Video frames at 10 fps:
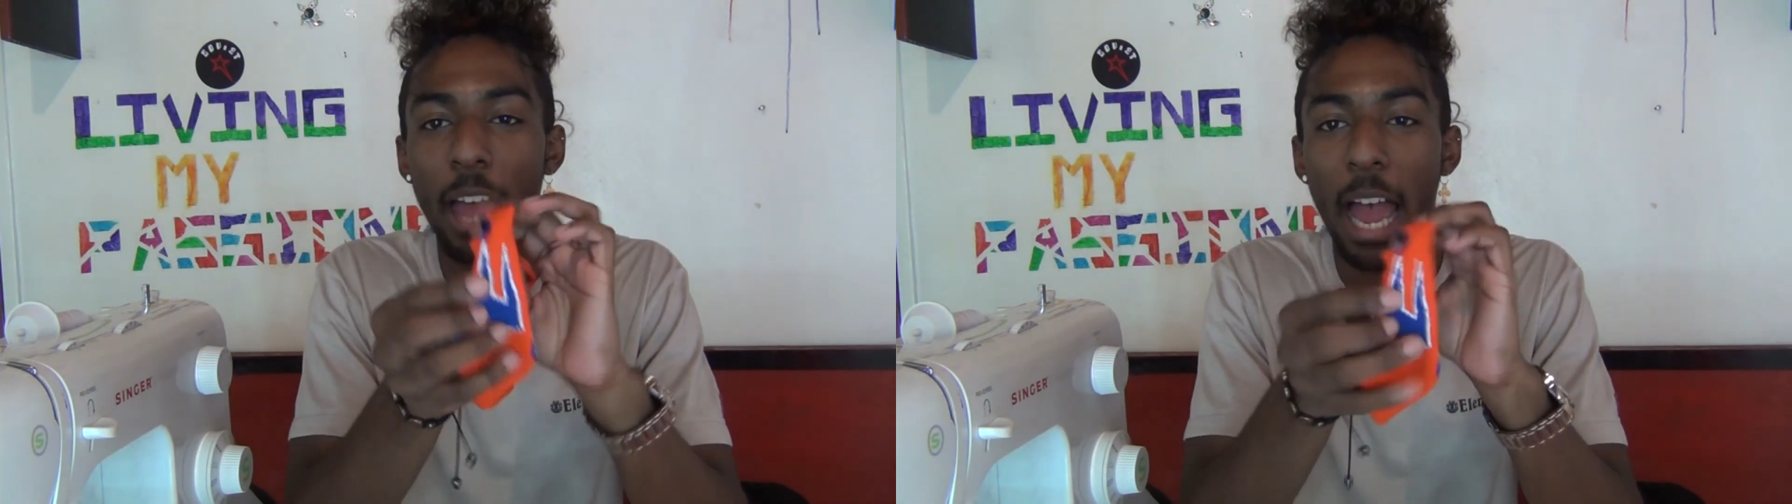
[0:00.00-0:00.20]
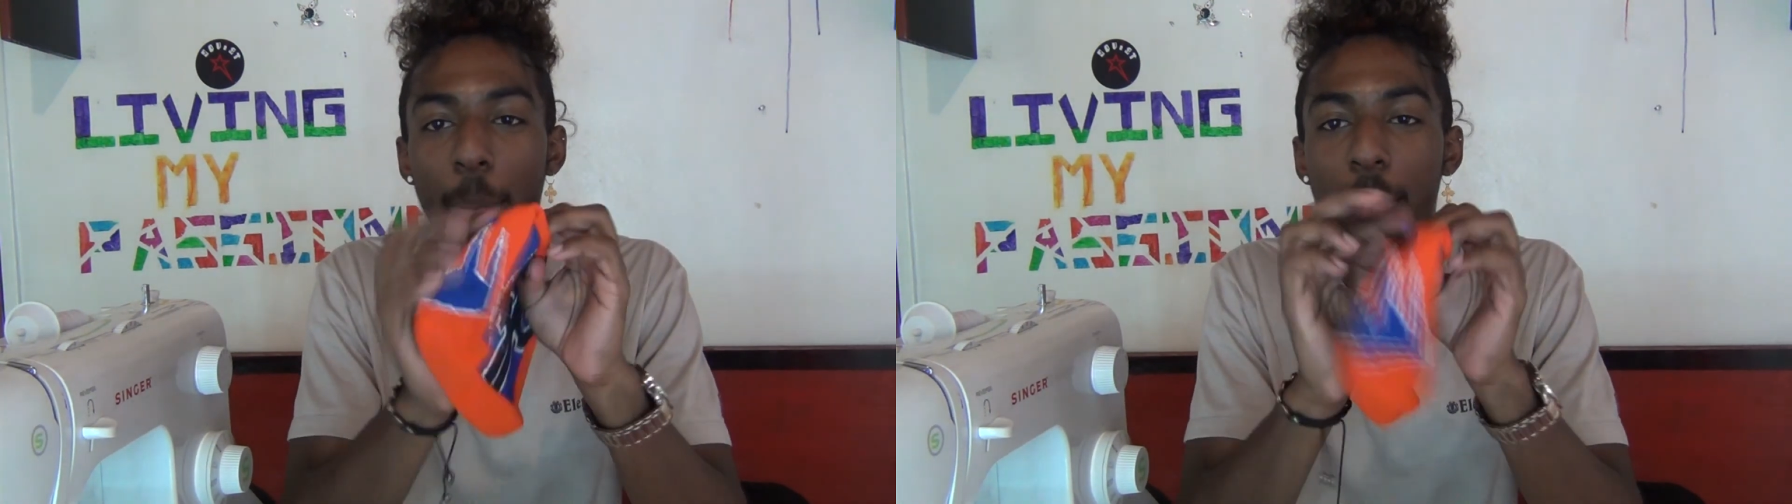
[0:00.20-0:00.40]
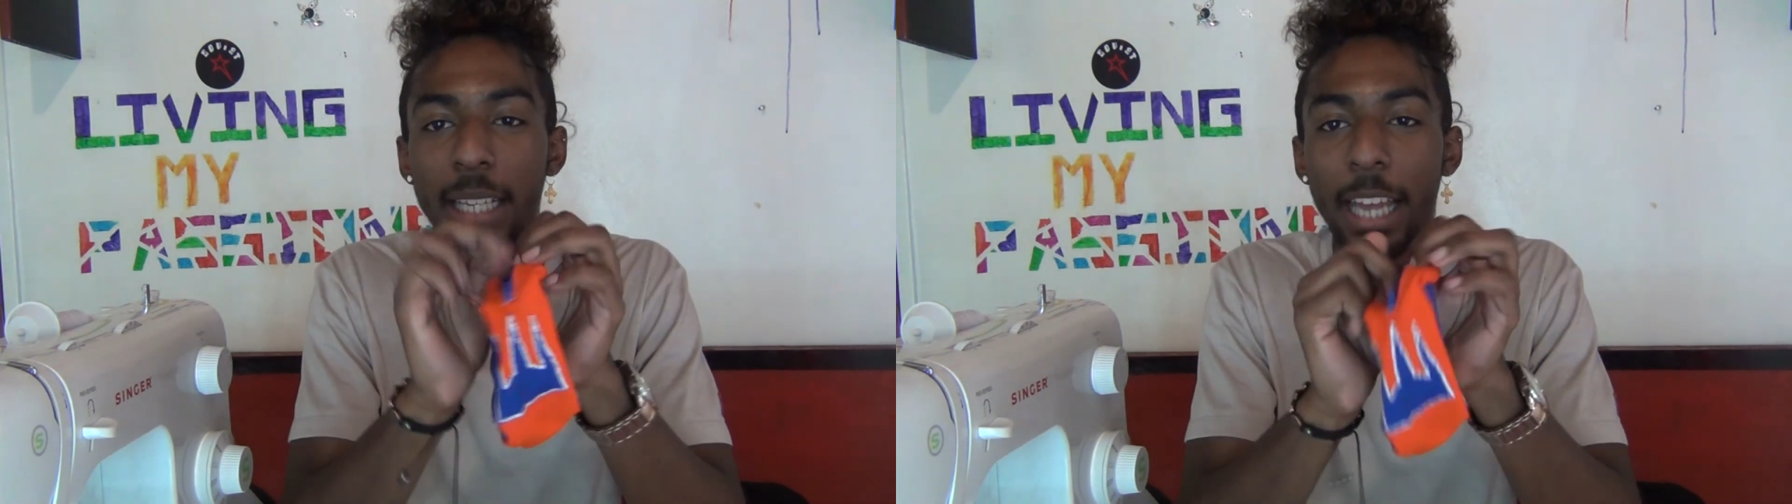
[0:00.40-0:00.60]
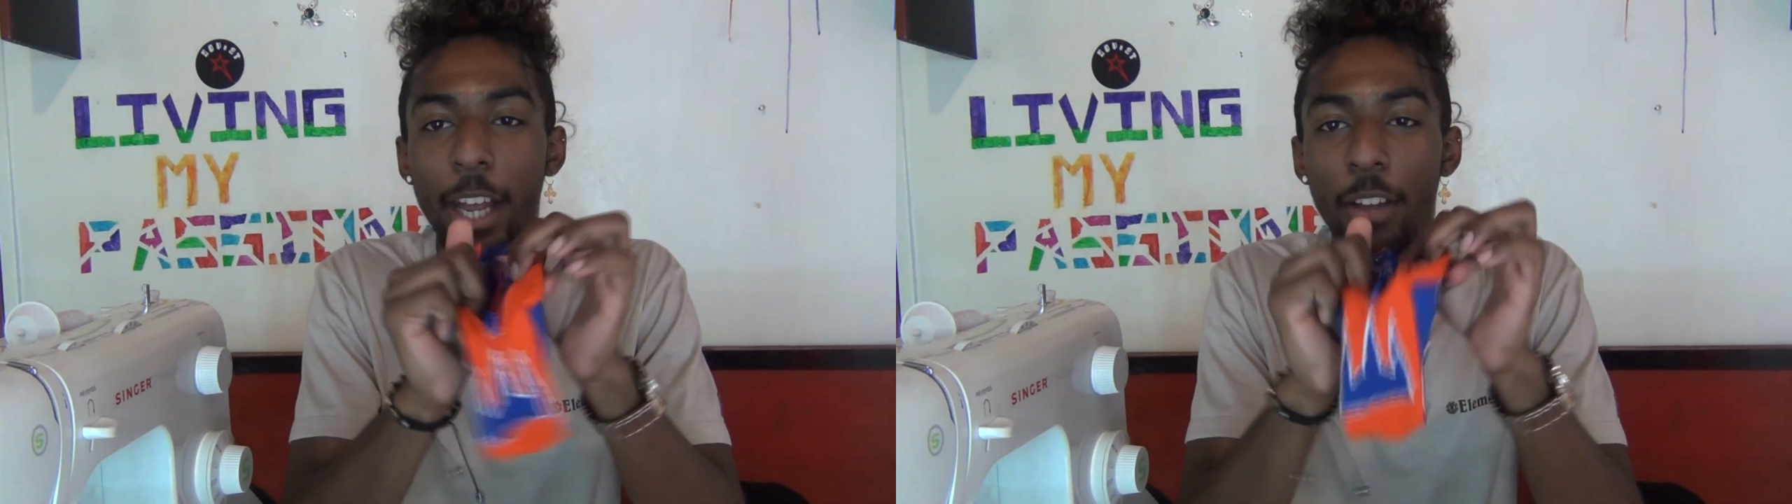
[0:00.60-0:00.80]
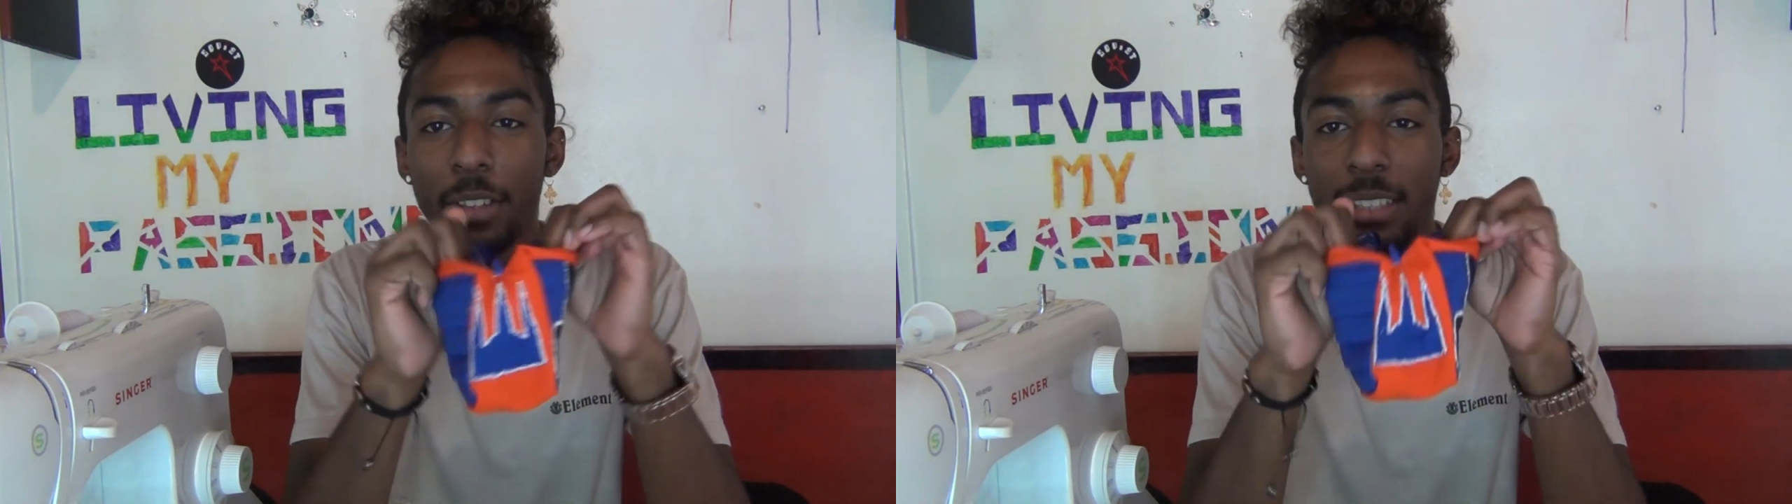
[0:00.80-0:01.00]

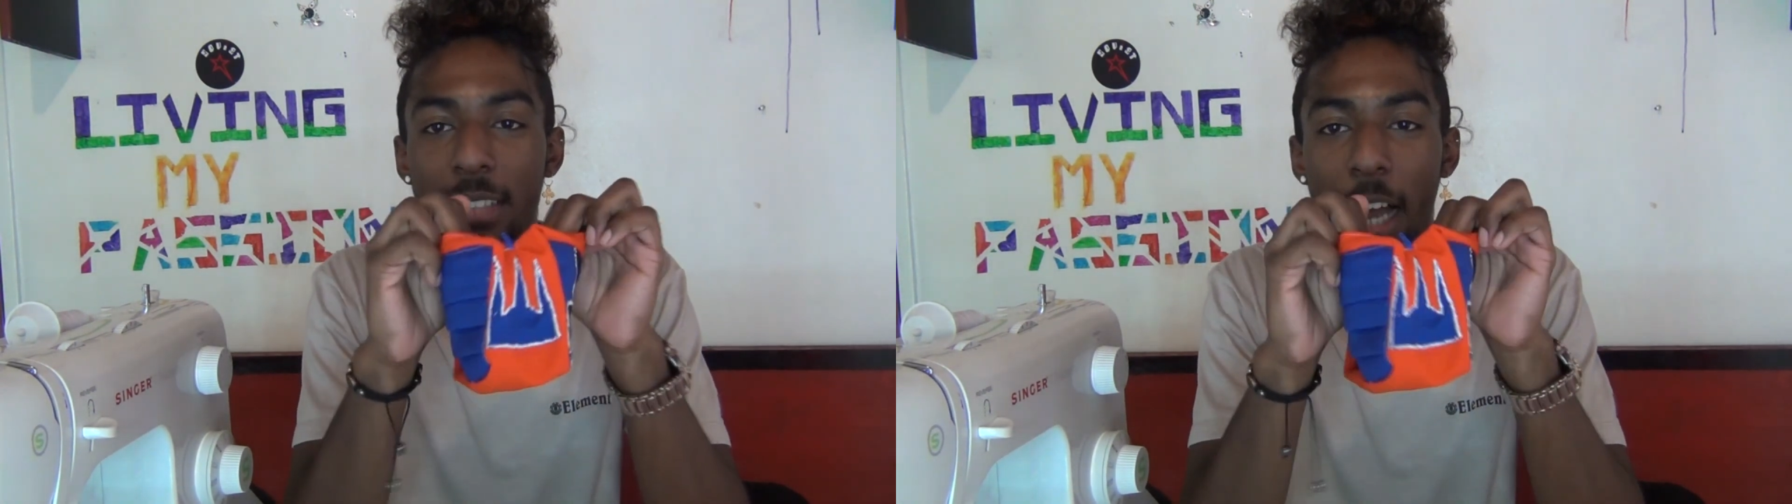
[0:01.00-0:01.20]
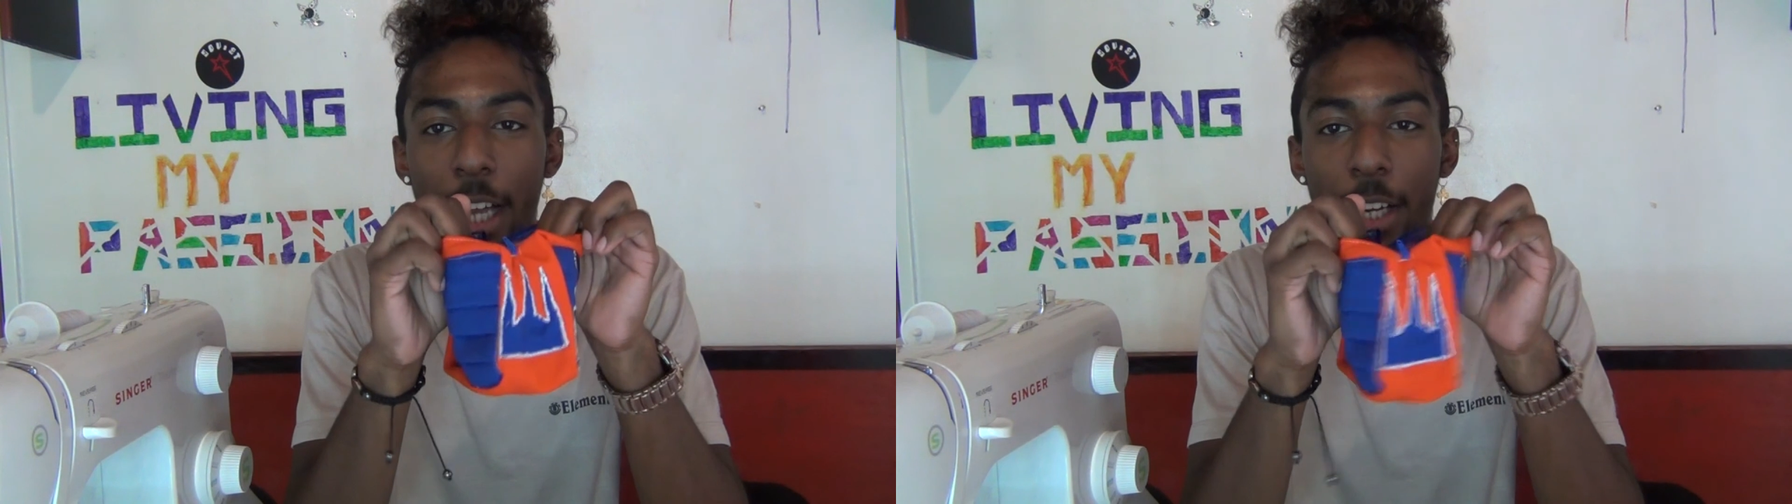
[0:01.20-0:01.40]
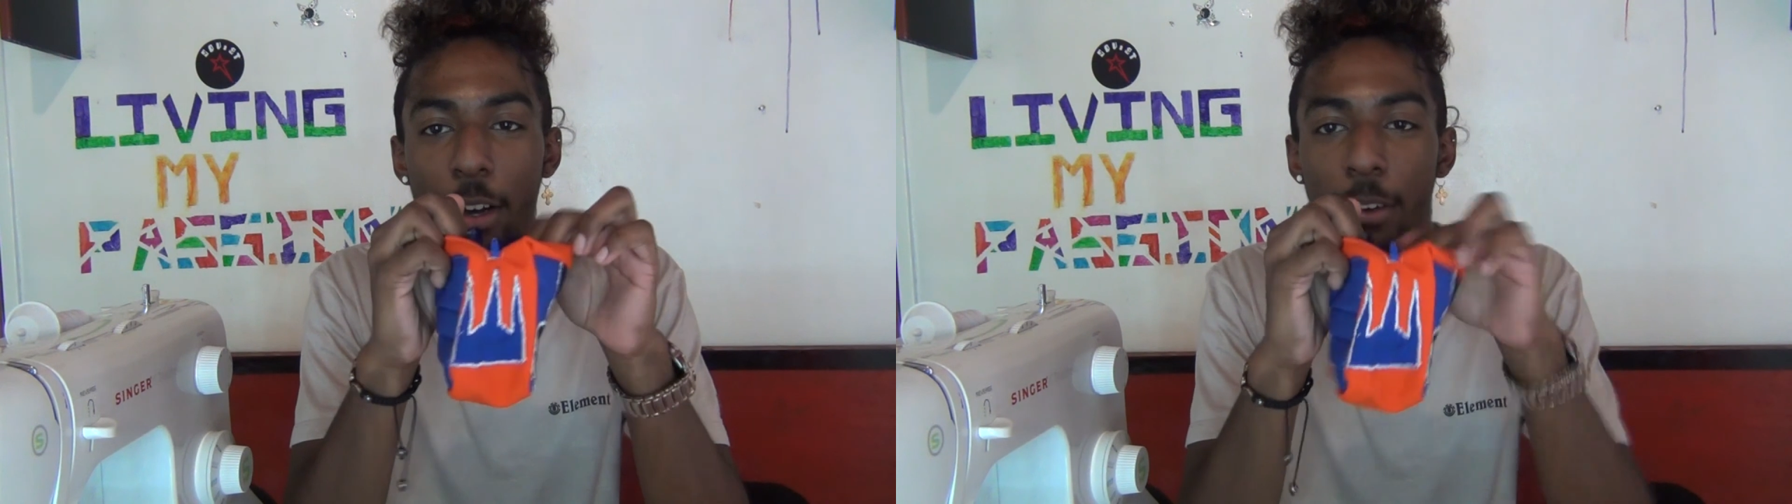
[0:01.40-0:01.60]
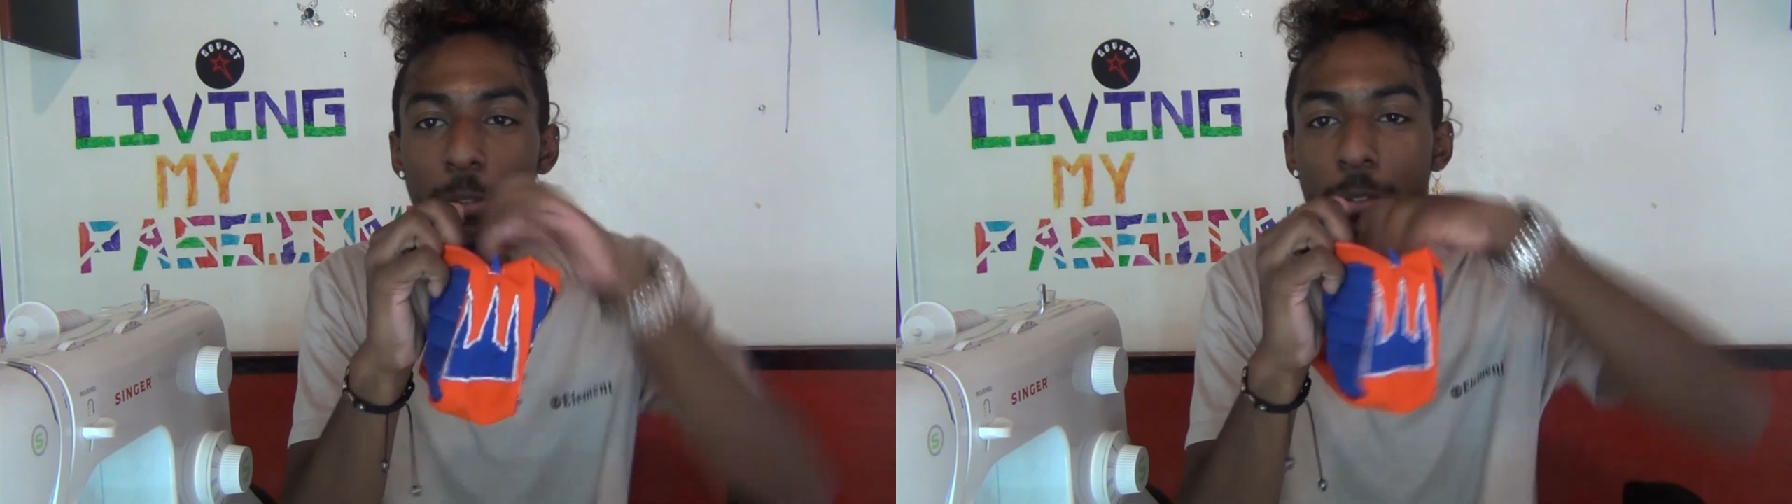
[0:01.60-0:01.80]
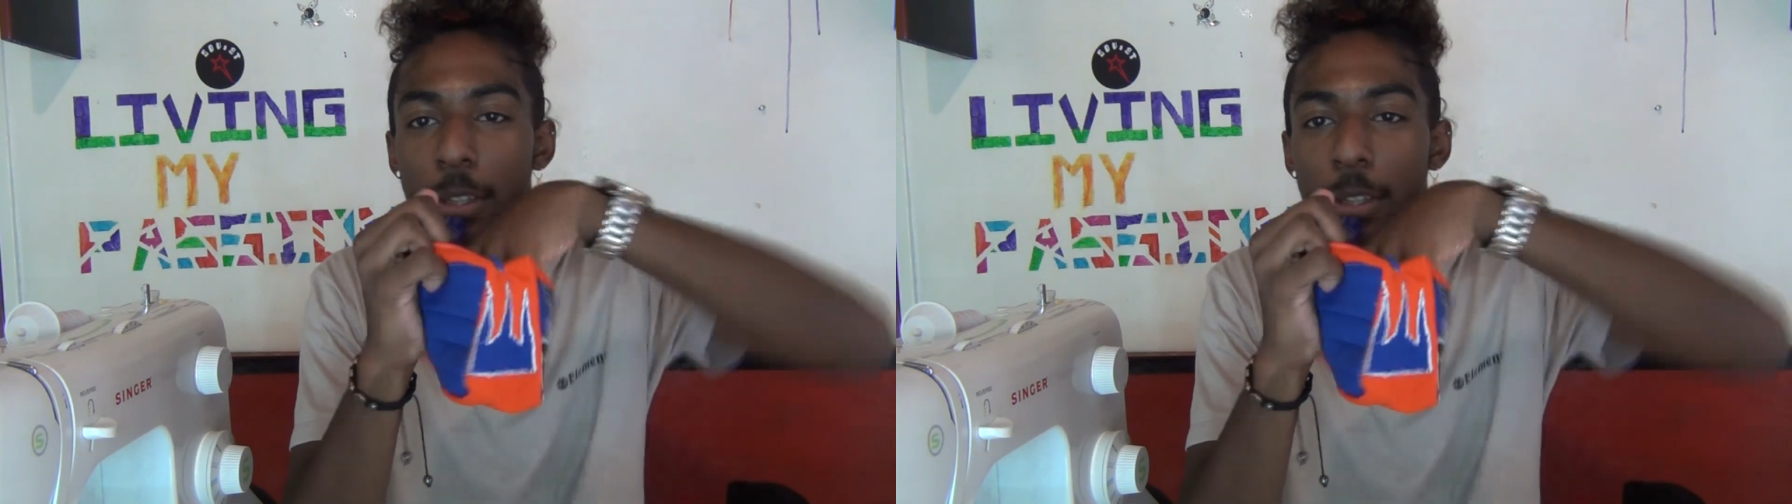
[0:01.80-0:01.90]
applique on the side of